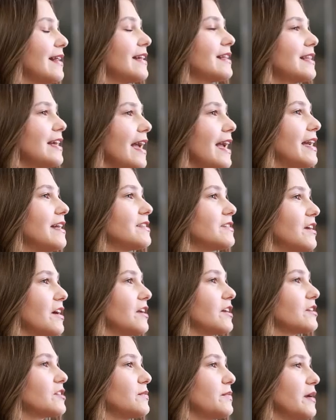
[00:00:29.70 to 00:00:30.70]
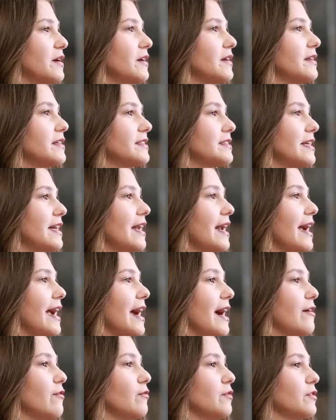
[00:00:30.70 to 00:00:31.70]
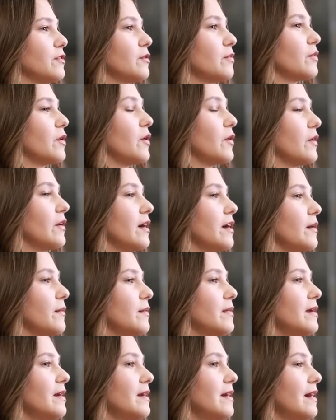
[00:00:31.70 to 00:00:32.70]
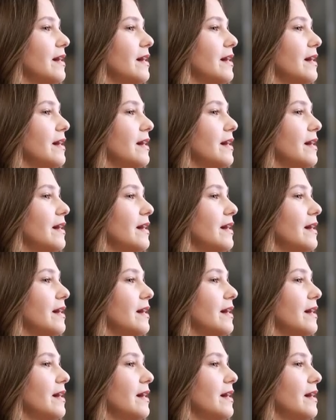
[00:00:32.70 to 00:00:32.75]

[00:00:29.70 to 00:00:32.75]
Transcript: like the hands-on experience that I have with the program.